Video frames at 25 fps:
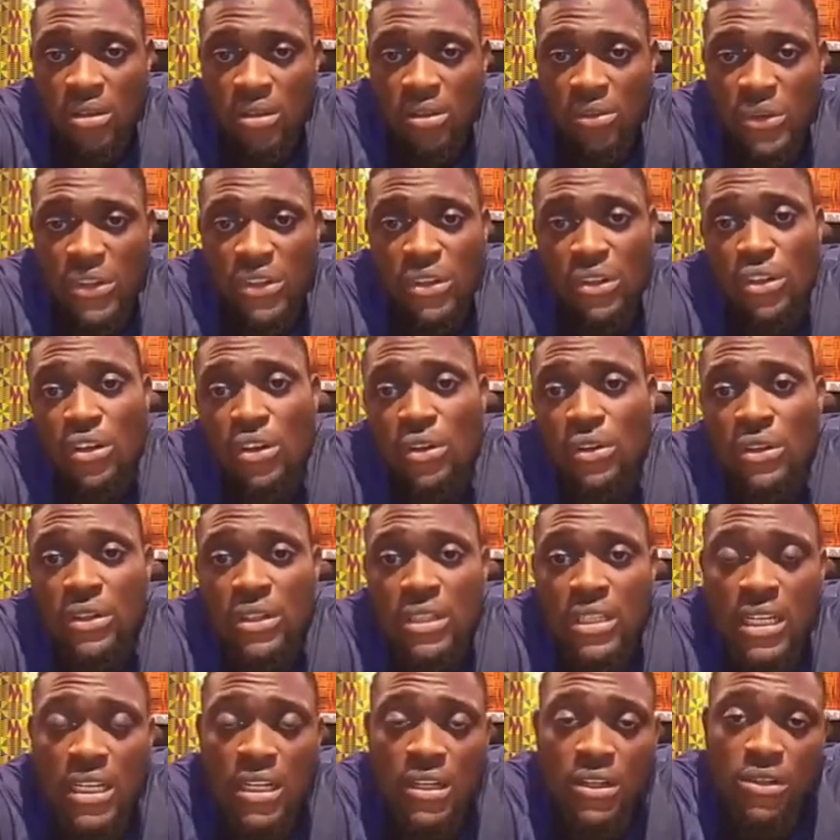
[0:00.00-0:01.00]
We're not going to
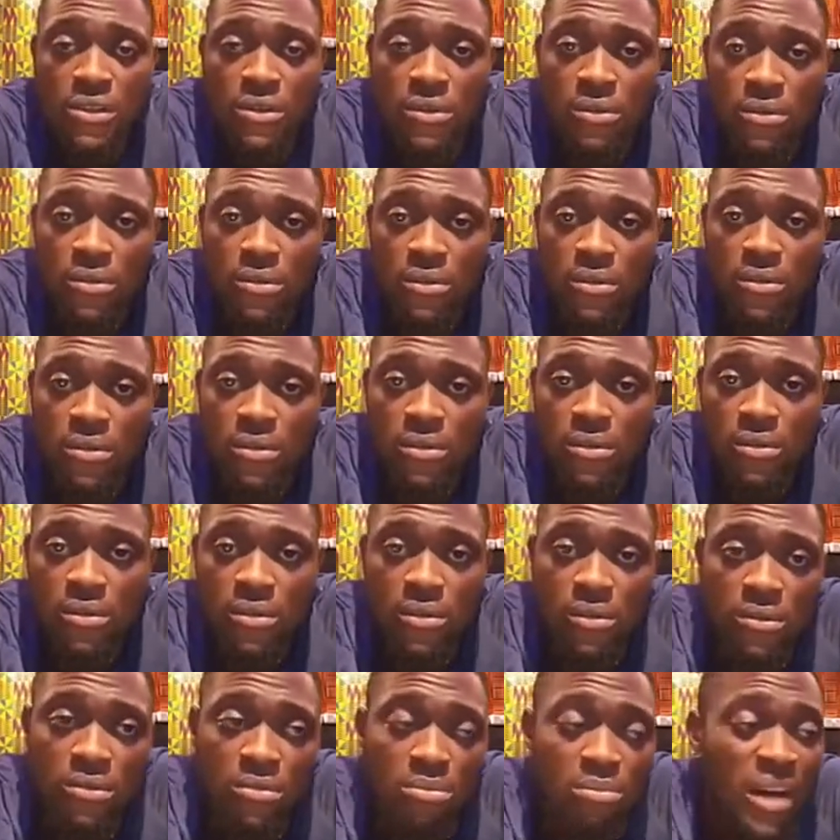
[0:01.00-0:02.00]
tell you.
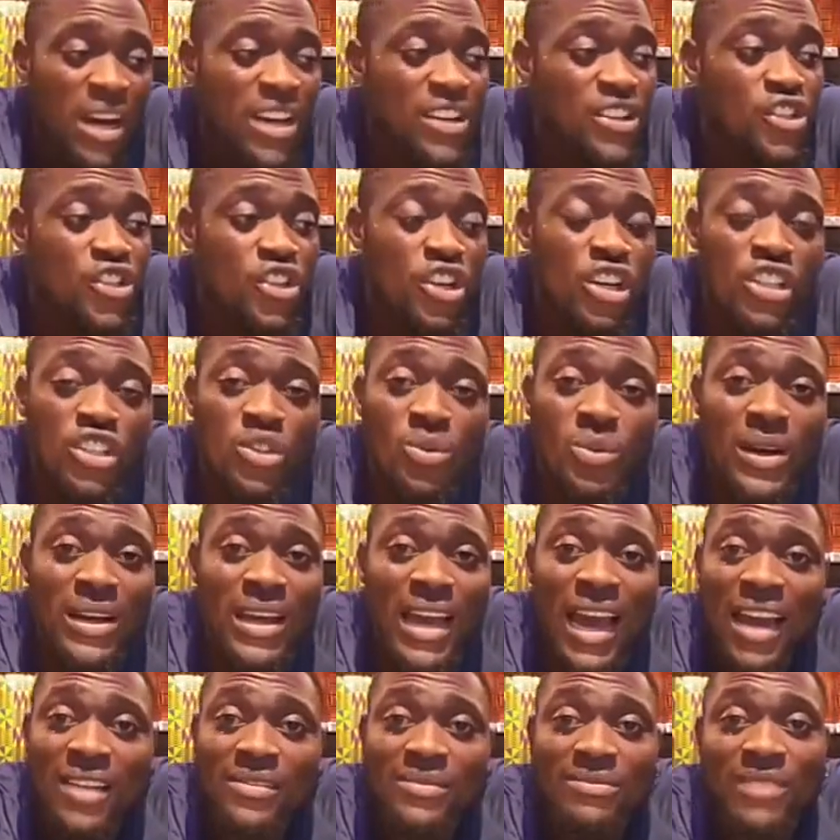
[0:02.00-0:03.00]
My shots were
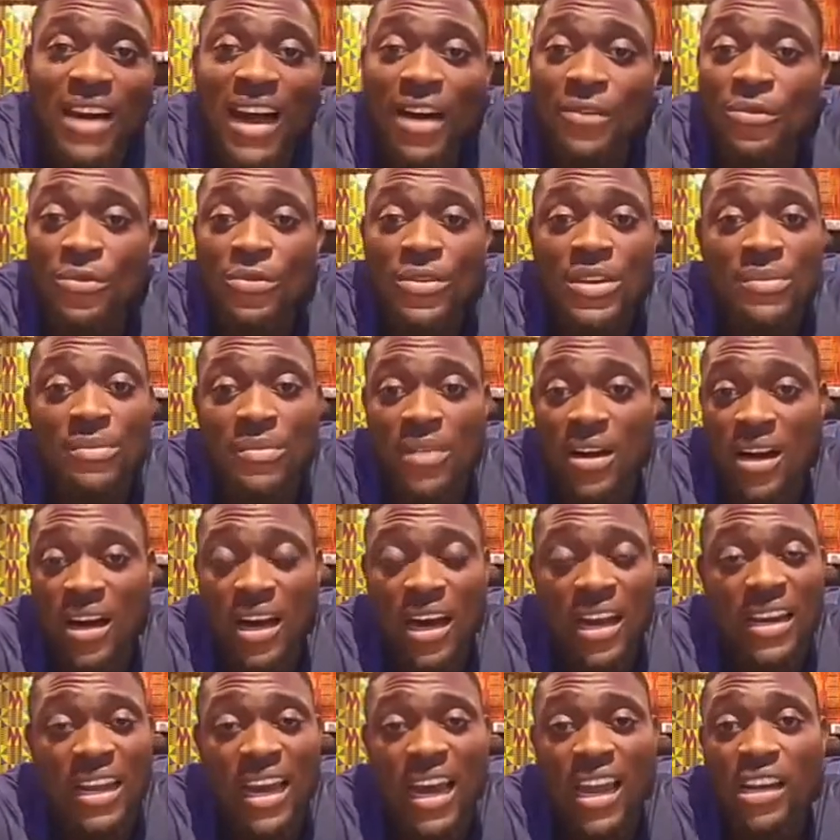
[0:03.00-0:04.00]
at AFRIMA
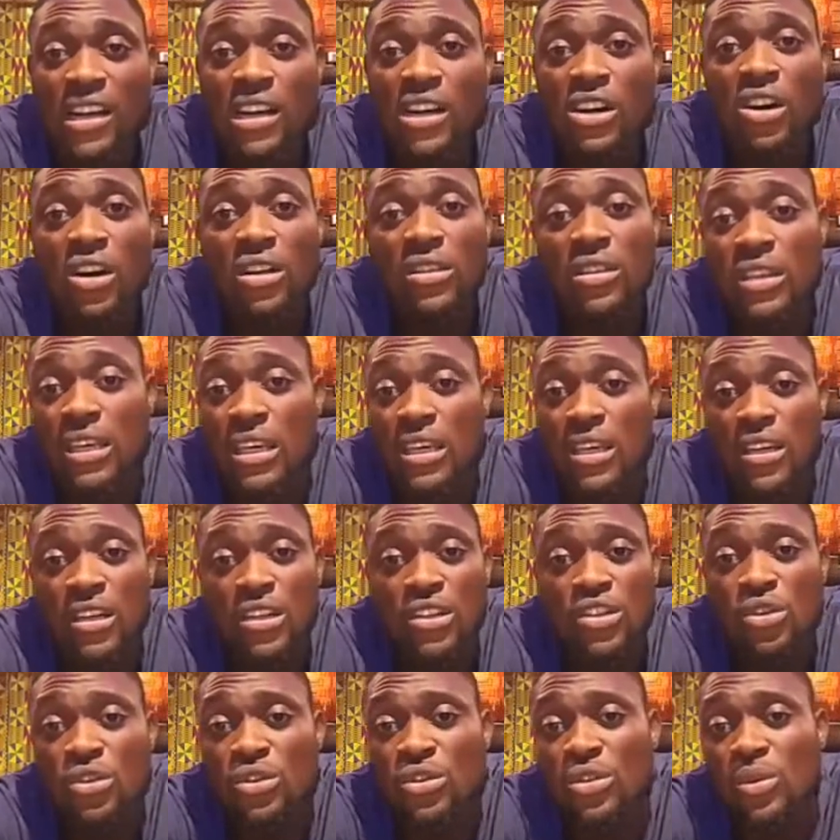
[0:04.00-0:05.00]
and had nothing
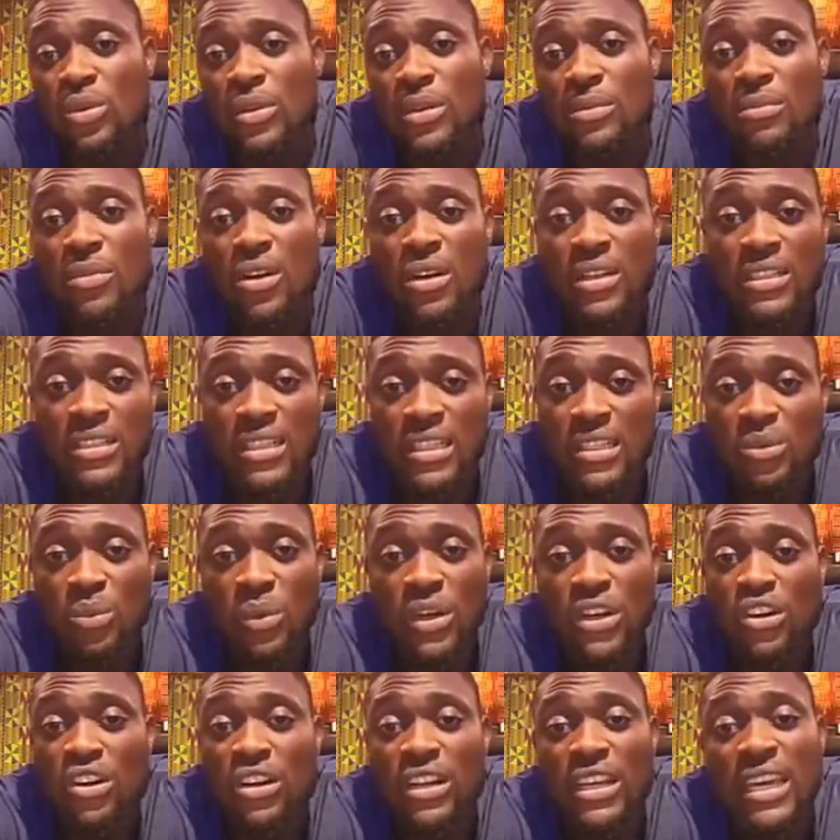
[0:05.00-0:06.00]
to do with Montez.
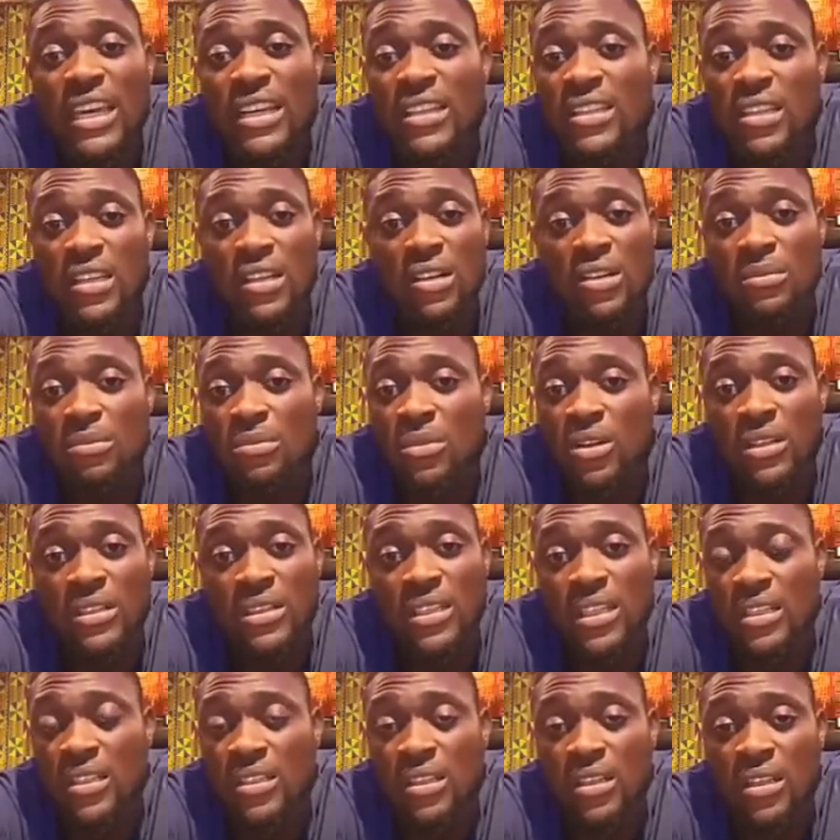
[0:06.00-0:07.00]
We're not hating on
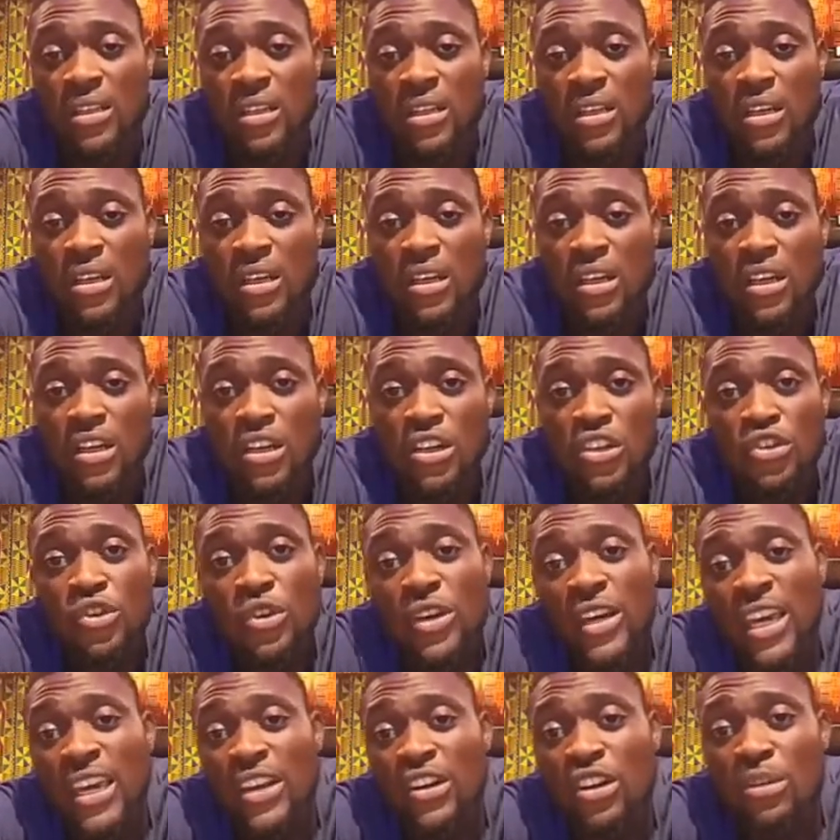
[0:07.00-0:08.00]
Montez. You
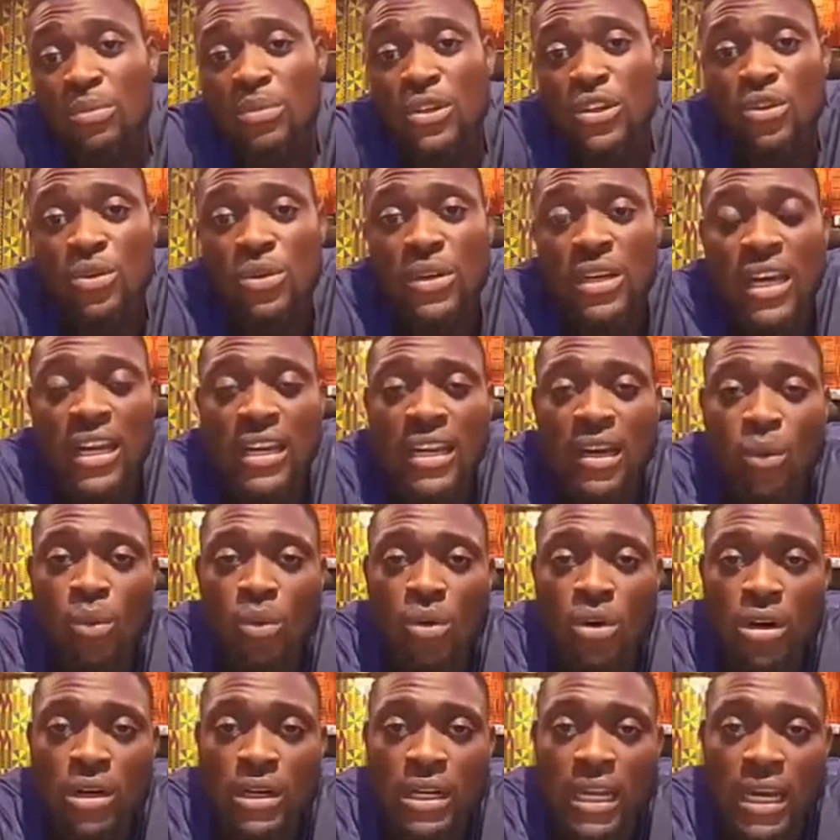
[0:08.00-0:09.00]
cannot be doing an
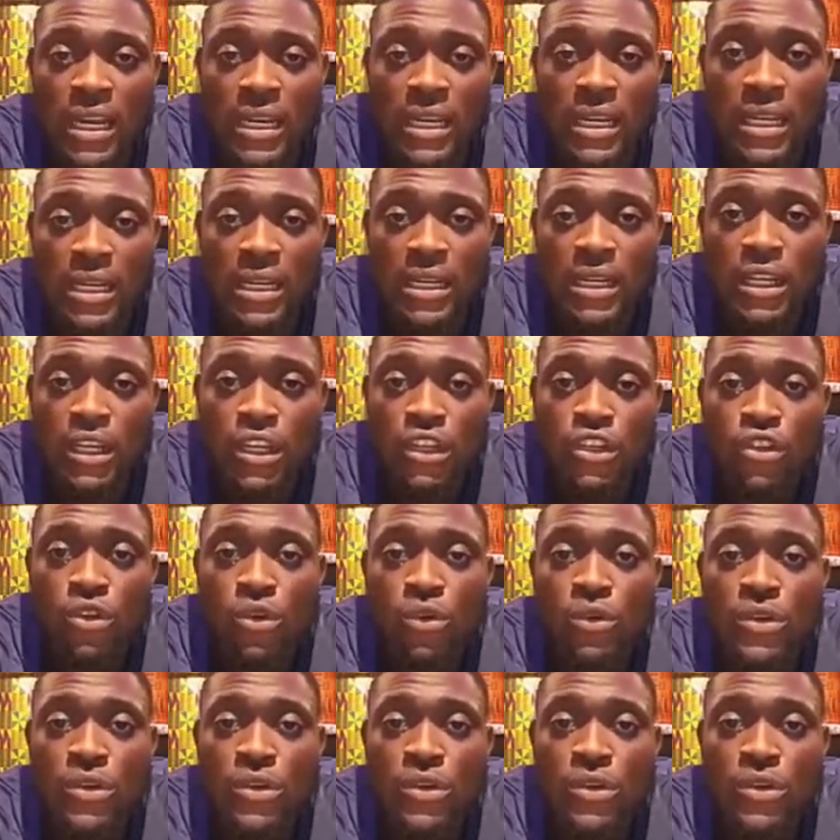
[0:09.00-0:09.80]
award and then you're